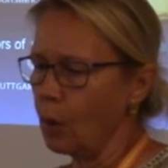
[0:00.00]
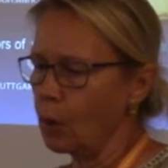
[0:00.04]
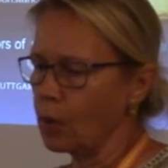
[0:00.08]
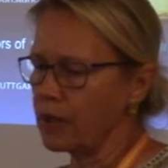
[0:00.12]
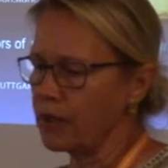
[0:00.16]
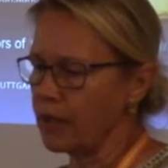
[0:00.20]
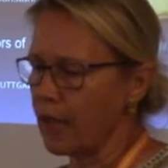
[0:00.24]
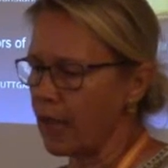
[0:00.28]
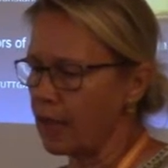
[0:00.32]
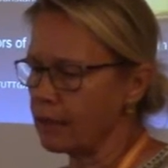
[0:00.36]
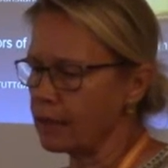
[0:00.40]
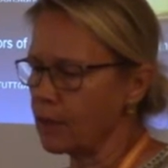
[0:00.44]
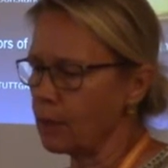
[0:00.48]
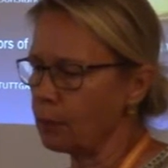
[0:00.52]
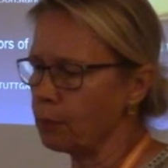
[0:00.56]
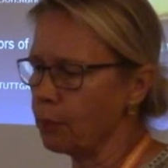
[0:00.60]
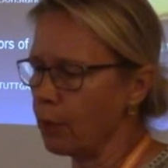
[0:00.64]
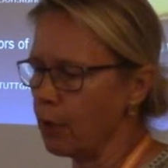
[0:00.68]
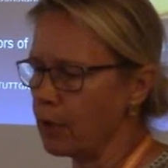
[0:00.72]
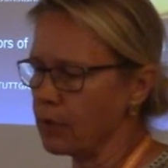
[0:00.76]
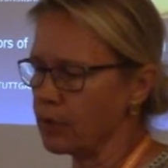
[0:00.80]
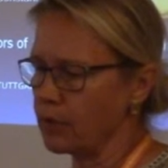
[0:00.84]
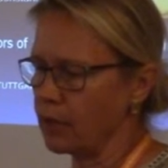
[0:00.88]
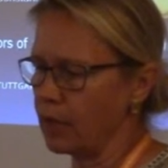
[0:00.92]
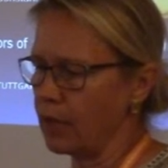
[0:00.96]
With other
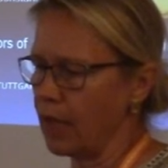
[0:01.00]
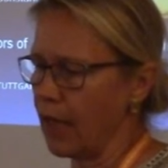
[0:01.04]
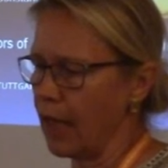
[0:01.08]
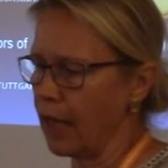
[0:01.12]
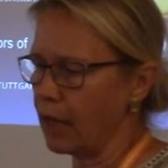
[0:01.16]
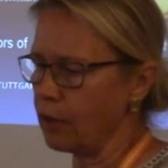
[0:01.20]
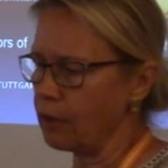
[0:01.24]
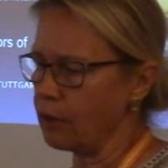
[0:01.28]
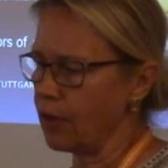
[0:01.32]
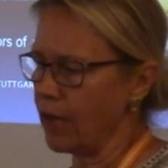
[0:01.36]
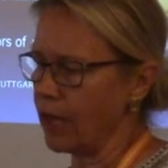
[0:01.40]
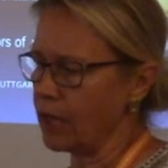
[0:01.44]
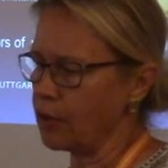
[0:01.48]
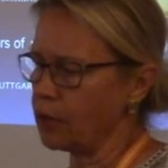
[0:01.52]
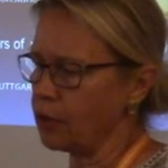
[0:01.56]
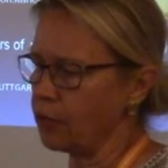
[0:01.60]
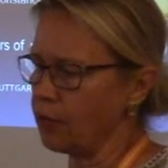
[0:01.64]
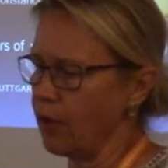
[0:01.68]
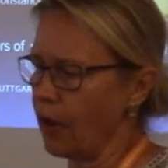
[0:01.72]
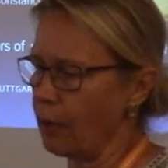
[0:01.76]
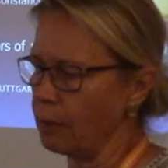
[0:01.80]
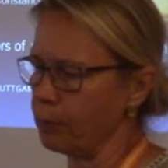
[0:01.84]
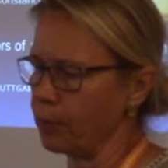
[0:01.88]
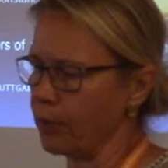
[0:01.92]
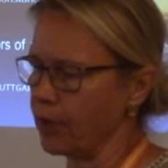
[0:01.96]
Bronze and Iron Age
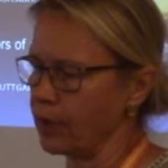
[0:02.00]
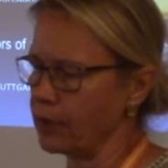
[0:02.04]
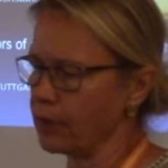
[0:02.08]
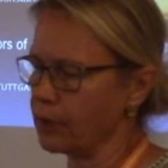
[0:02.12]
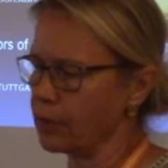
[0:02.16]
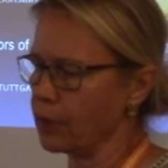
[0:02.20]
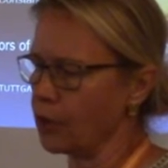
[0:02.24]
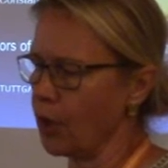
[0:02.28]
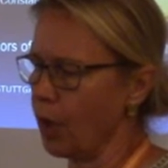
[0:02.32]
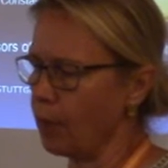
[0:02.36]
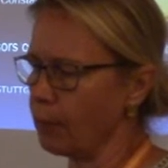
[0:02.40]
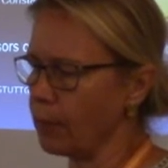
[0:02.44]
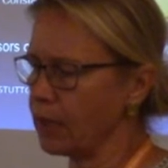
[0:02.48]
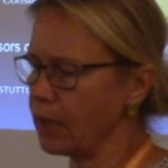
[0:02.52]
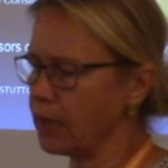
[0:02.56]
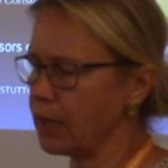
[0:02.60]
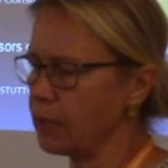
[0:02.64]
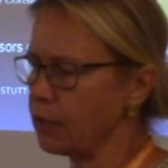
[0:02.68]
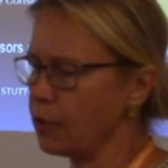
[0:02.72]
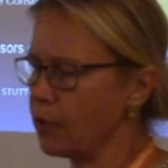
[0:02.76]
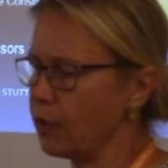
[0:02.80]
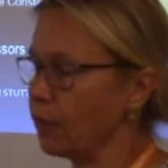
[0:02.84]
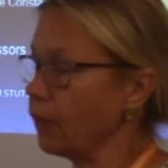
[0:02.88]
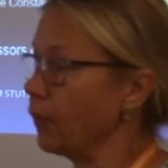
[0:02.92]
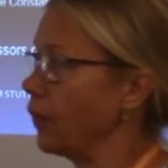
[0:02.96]
fabrics,
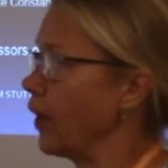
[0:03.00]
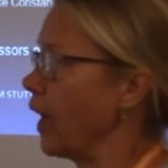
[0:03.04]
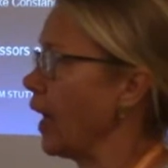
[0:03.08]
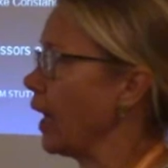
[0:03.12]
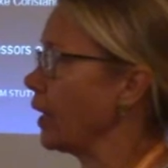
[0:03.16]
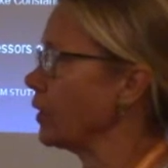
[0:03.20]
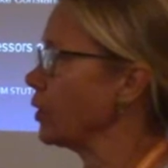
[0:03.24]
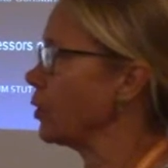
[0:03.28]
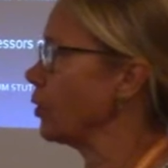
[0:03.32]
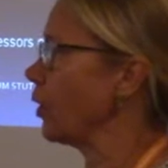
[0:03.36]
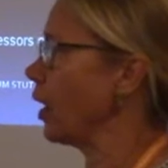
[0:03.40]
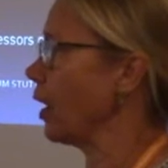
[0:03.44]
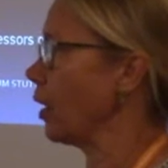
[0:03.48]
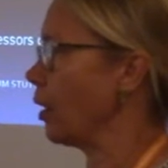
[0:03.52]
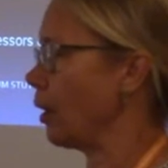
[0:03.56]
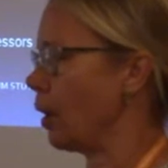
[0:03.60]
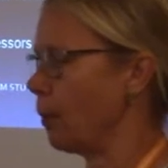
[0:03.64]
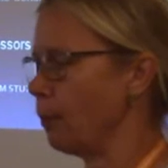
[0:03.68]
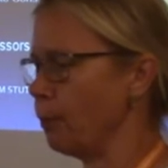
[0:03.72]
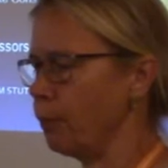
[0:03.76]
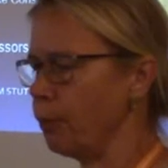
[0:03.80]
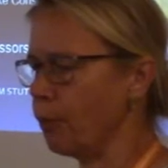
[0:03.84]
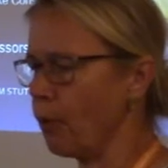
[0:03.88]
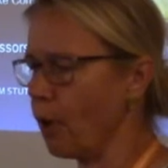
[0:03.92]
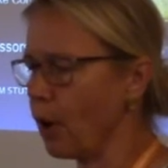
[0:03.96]
commonly referred to
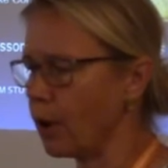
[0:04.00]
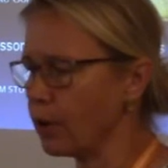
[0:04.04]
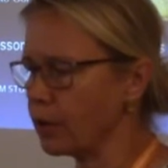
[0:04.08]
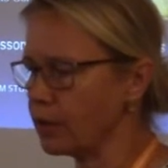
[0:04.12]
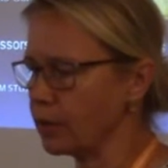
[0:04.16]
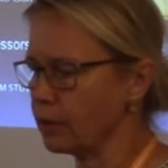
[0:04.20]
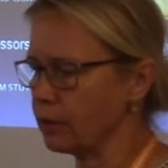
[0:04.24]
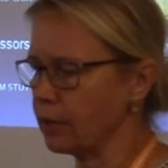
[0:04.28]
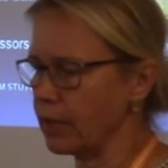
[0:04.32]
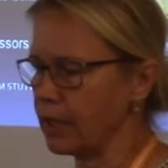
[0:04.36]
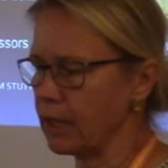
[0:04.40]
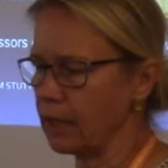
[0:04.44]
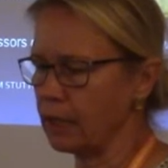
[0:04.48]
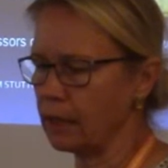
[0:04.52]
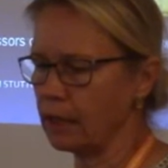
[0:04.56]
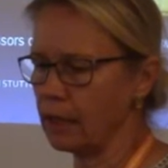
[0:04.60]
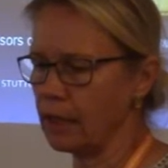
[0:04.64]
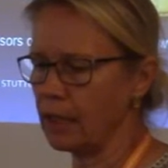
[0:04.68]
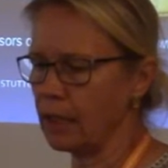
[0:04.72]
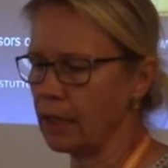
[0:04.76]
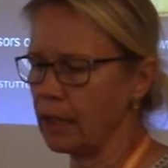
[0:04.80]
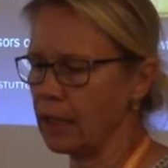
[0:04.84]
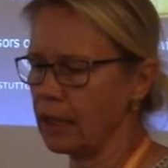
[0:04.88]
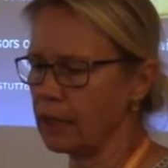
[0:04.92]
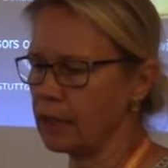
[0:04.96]
embroidery,
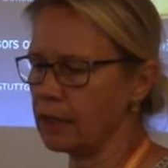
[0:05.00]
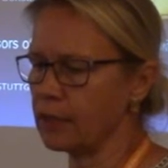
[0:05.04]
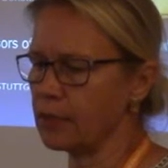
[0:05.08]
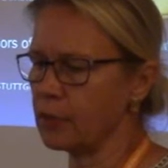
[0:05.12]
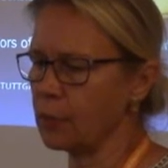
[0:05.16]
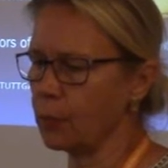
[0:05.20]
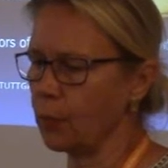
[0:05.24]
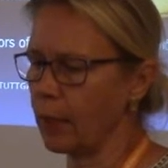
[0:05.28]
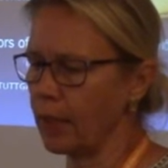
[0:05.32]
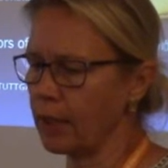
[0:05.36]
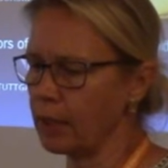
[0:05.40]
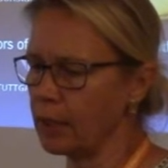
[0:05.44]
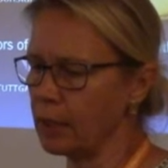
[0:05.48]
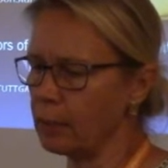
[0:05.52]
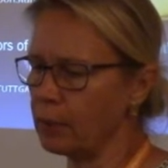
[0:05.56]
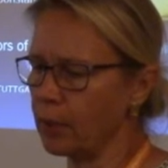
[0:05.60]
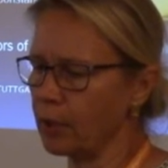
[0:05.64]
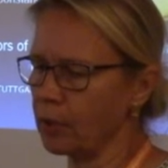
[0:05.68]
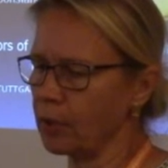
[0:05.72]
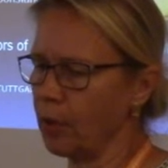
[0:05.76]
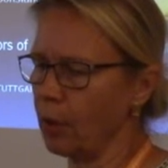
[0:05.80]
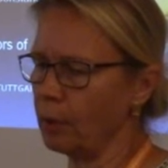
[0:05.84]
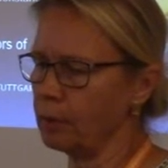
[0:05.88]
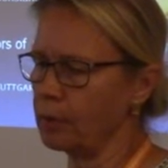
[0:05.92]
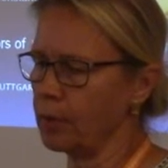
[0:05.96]
it is quickly
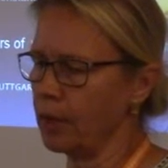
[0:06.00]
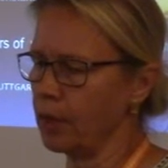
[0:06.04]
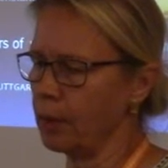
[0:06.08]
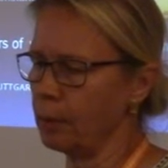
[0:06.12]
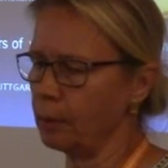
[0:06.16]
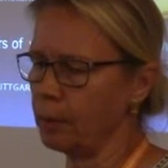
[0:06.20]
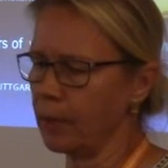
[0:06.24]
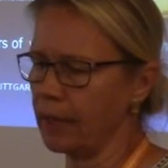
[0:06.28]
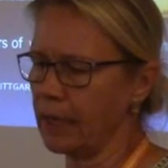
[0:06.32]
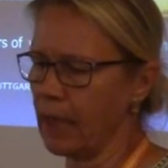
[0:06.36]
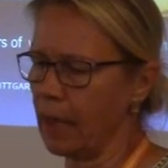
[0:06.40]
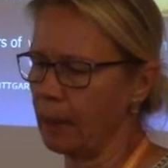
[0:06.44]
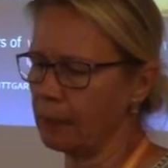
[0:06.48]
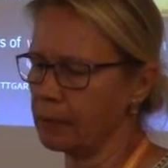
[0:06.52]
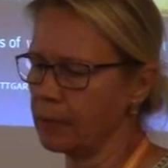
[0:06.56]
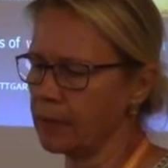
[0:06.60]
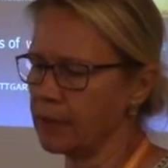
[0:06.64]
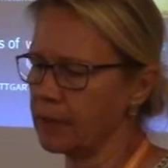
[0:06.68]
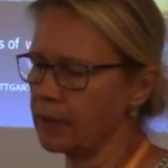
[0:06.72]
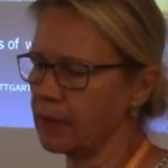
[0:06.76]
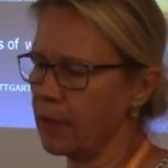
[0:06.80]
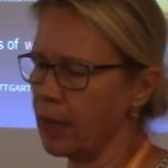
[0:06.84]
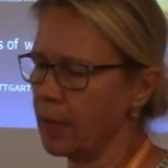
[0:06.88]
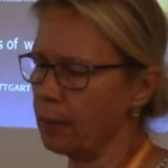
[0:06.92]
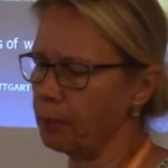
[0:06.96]
become,
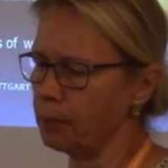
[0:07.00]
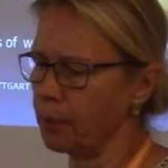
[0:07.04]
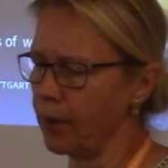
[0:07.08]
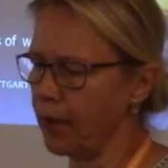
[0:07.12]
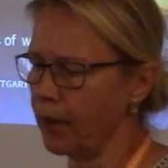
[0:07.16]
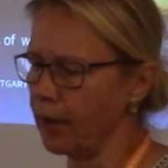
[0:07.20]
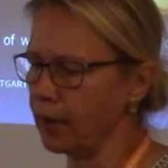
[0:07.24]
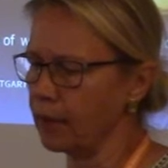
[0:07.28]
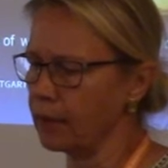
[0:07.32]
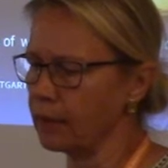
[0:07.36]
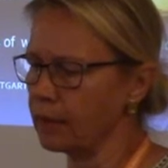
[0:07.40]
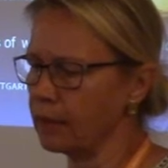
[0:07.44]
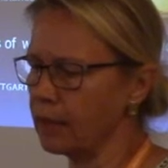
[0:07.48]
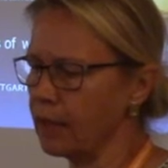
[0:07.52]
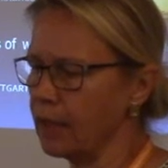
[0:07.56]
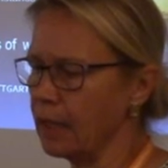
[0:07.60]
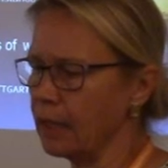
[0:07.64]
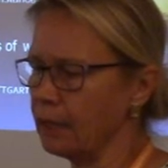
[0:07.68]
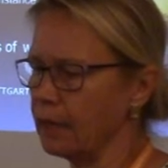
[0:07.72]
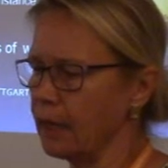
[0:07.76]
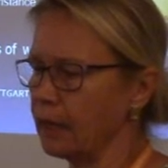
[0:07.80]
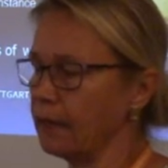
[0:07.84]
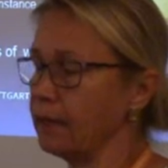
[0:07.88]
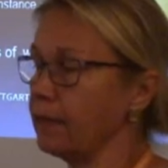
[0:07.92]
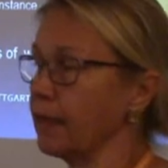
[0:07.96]
becomes
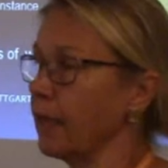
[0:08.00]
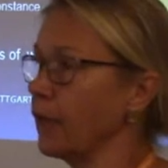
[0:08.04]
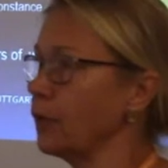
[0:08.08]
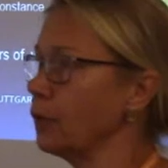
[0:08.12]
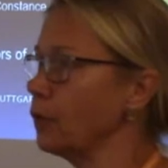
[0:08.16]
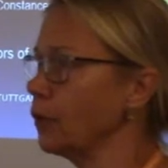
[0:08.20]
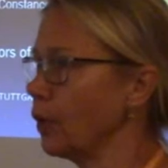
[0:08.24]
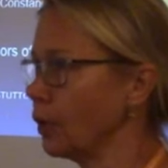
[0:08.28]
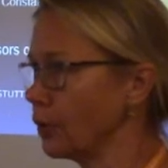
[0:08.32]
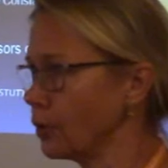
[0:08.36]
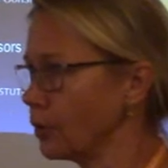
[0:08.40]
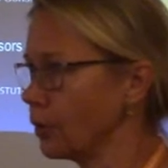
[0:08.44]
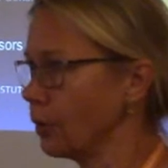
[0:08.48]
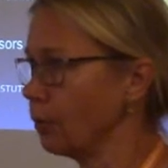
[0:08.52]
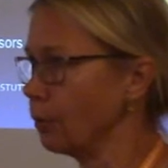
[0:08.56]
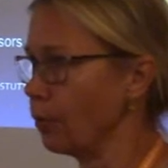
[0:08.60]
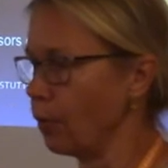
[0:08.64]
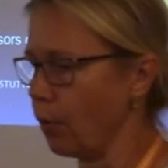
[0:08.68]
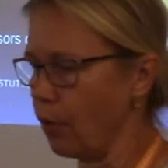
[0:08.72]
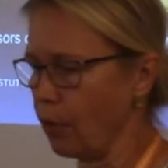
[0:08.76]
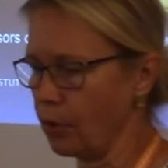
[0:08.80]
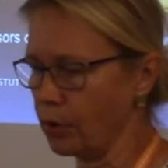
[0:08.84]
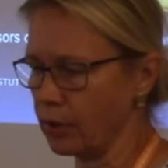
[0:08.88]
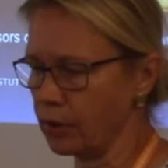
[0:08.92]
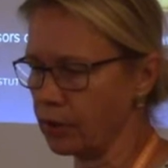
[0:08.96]
apparent that they are not
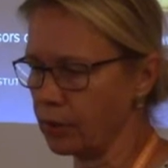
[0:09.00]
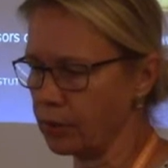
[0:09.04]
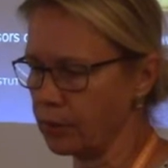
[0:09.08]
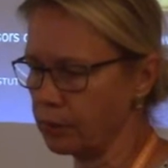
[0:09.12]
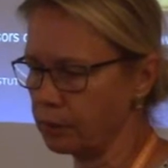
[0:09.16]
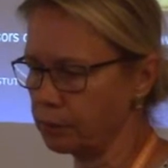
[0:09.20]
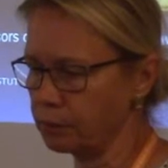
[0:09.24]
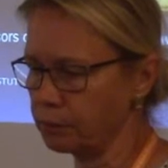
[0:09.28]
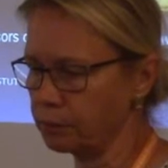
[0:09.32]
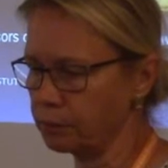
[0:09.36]
embroidered.